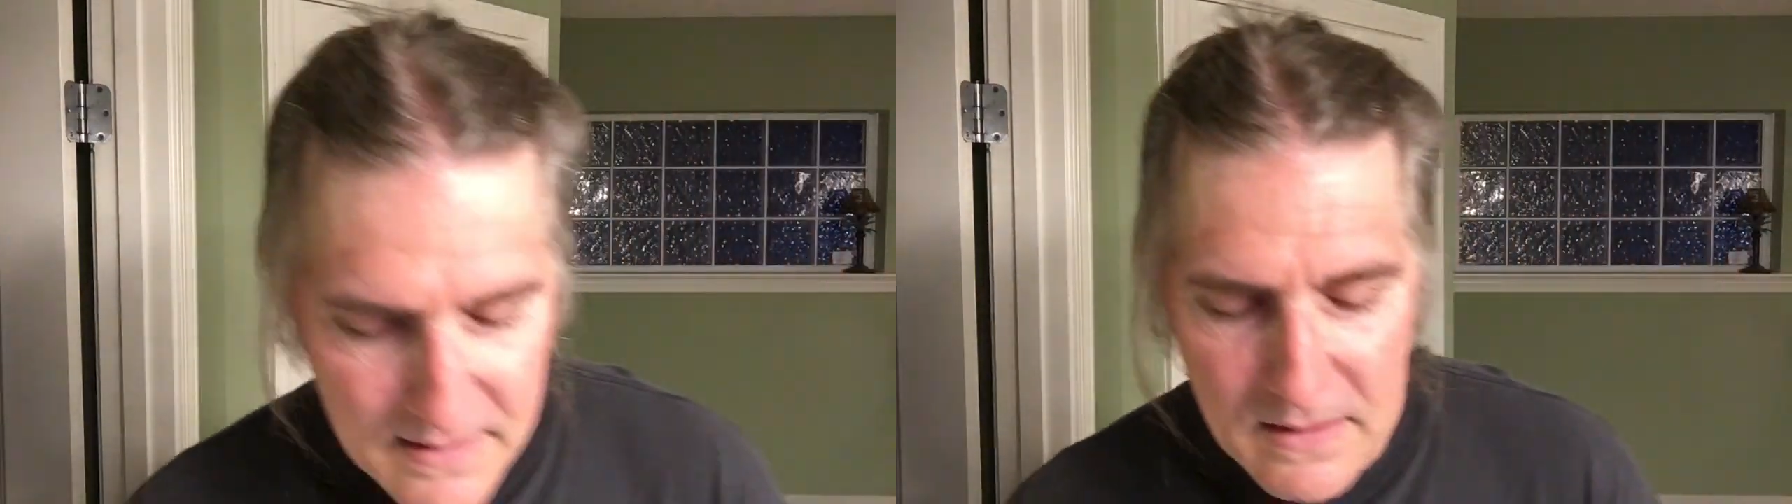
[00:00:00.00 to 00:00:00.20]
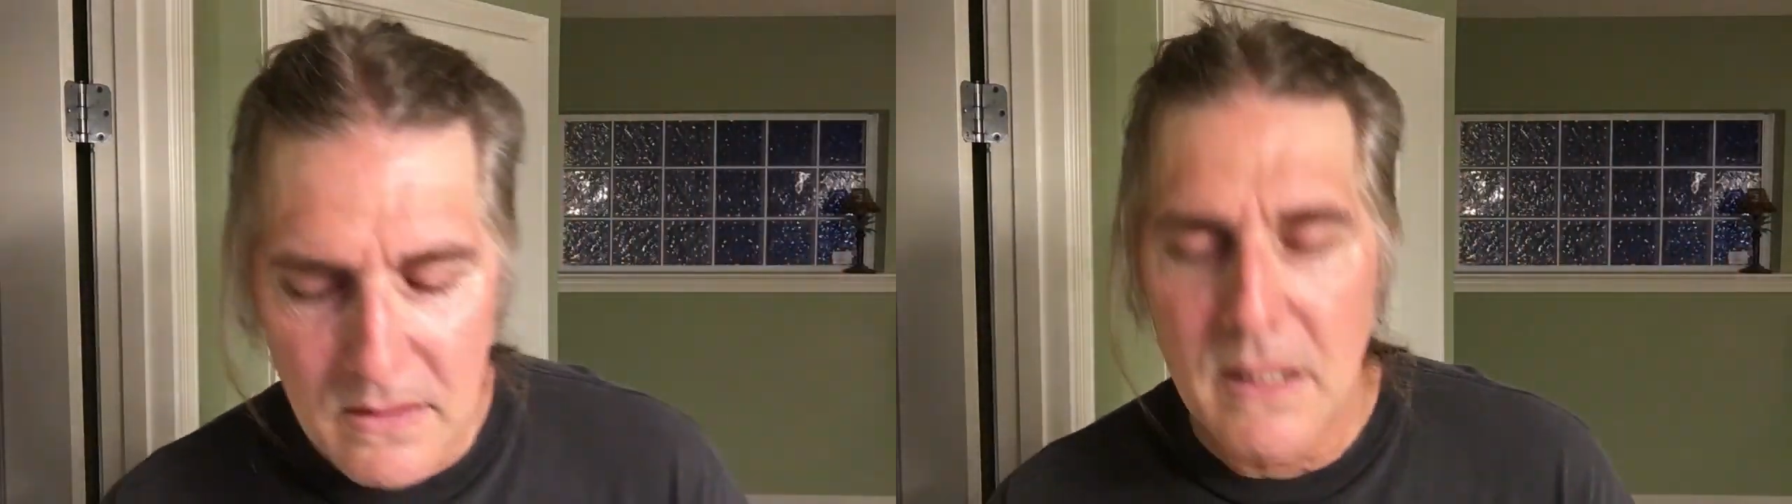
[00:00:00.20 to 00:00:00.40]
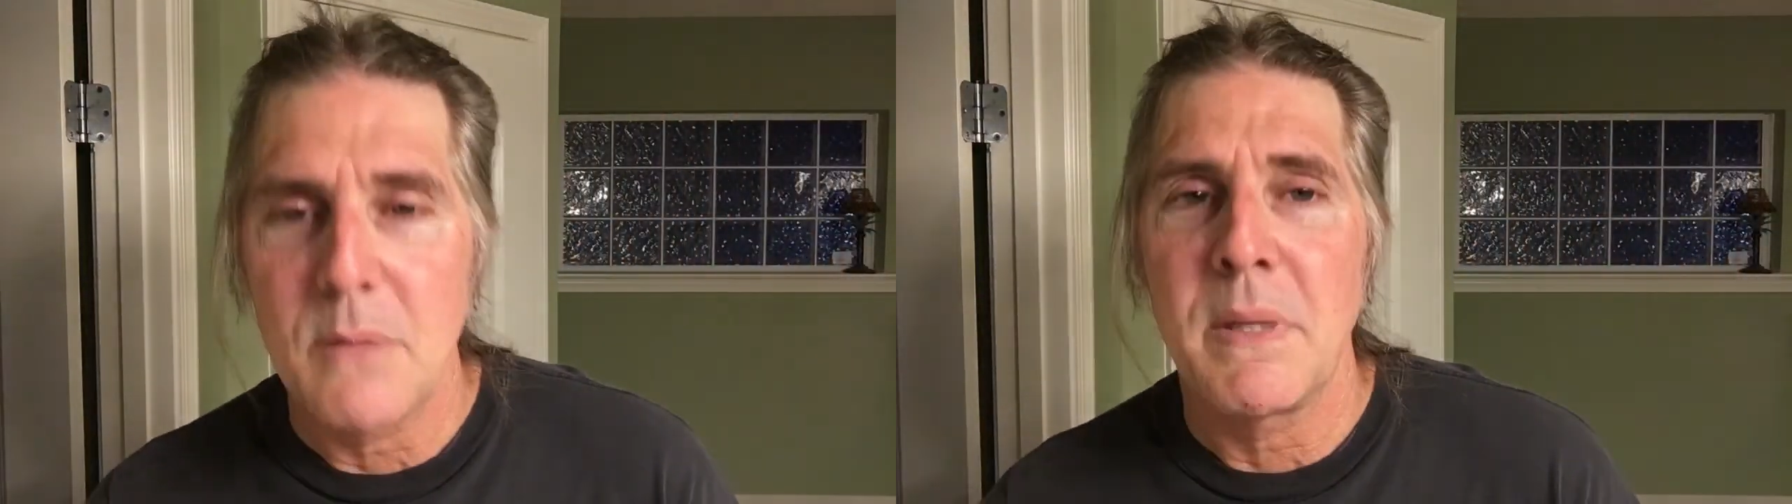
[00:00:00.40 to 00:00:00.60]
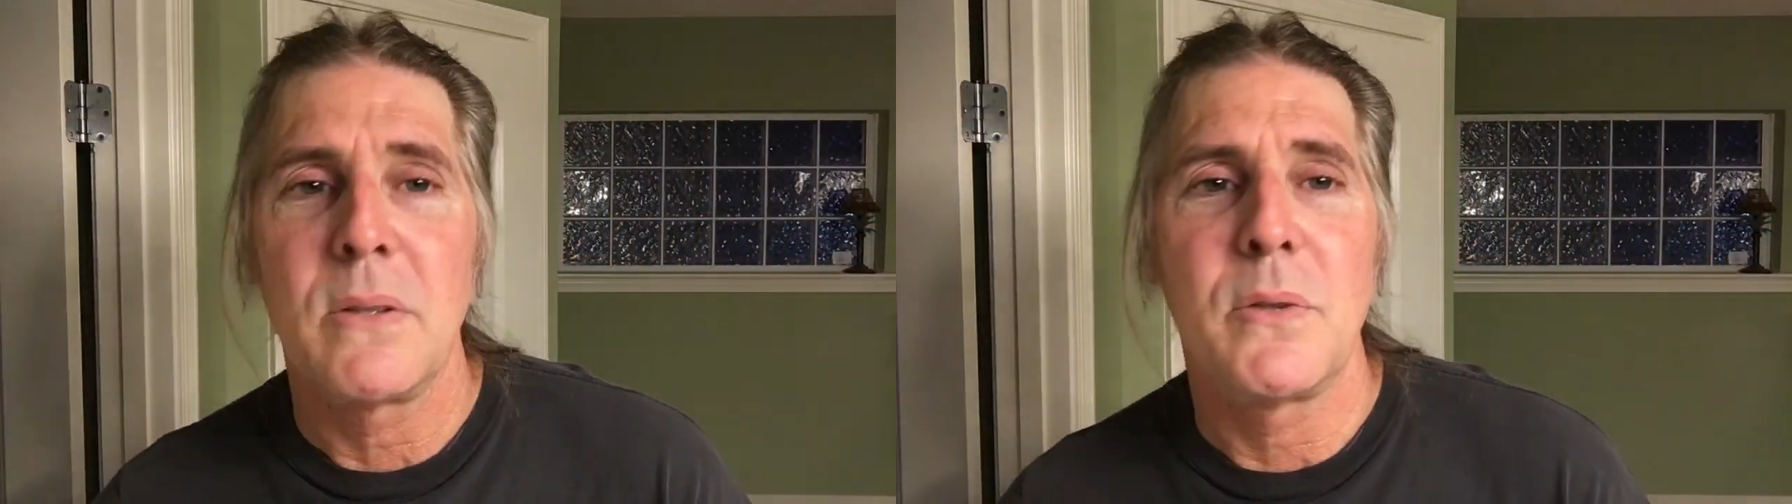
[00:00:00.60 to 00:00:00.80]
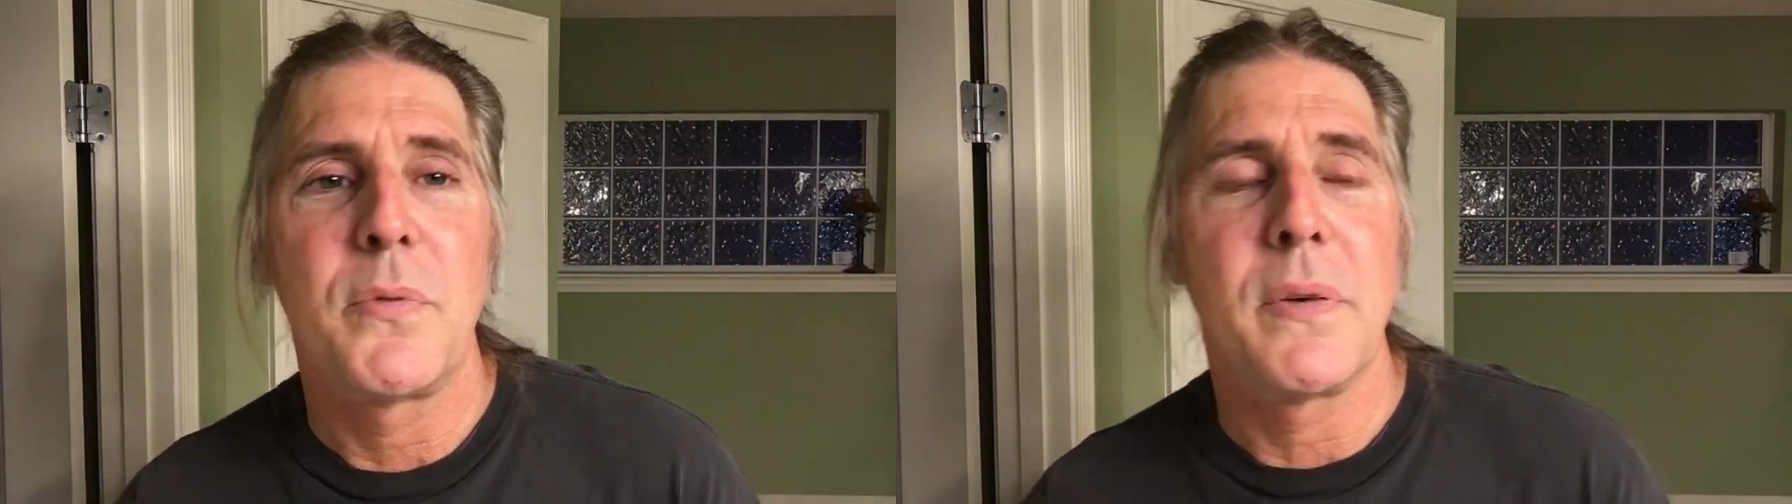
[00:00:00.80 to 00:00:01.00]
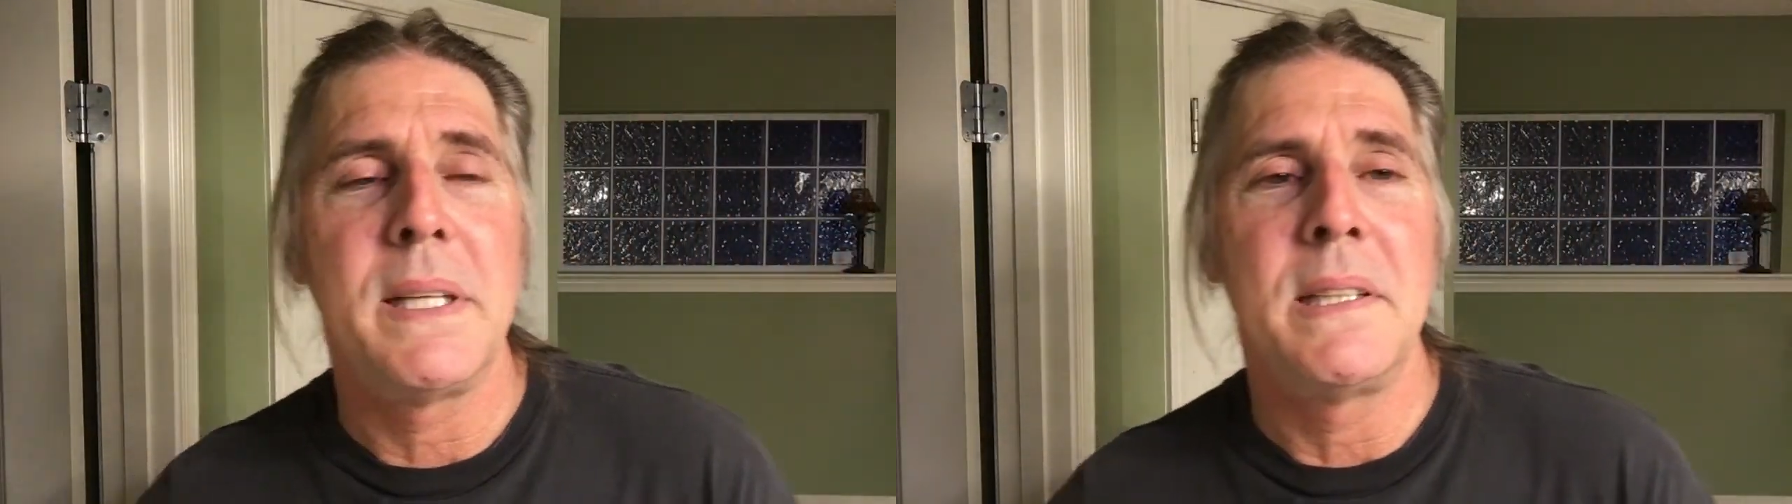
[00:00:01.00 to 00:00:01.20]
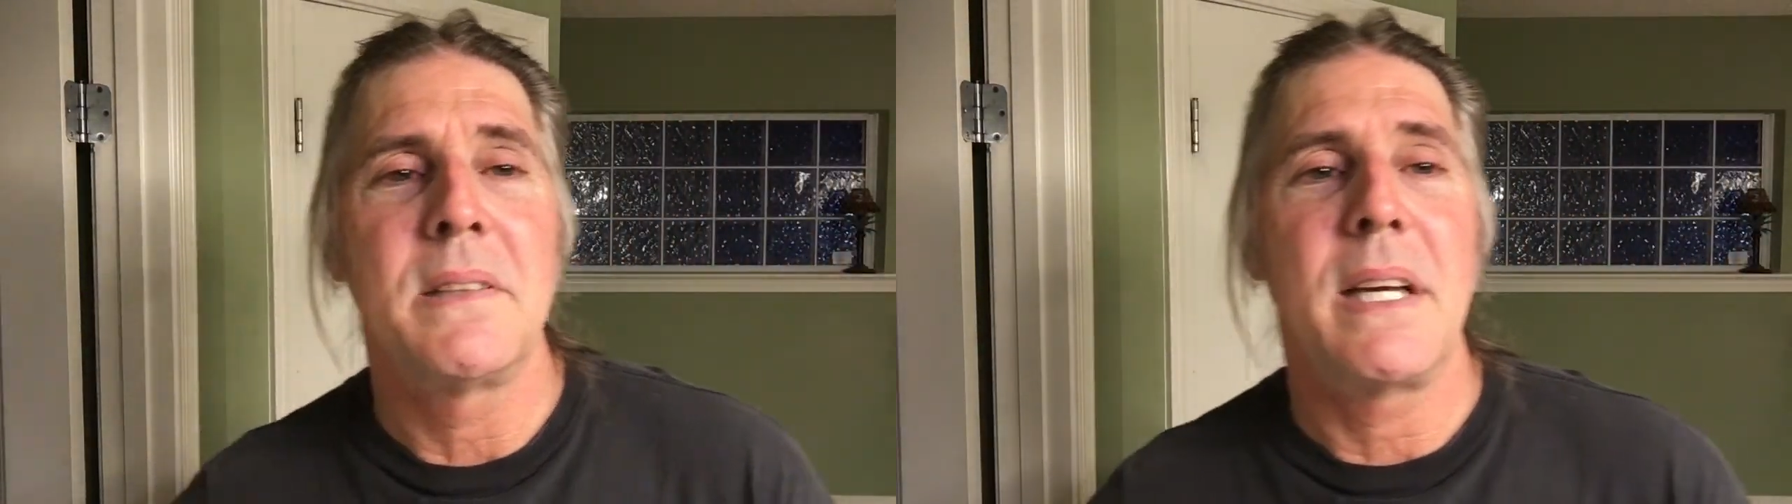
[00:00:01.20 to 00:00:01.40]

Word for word: All right, my good friends,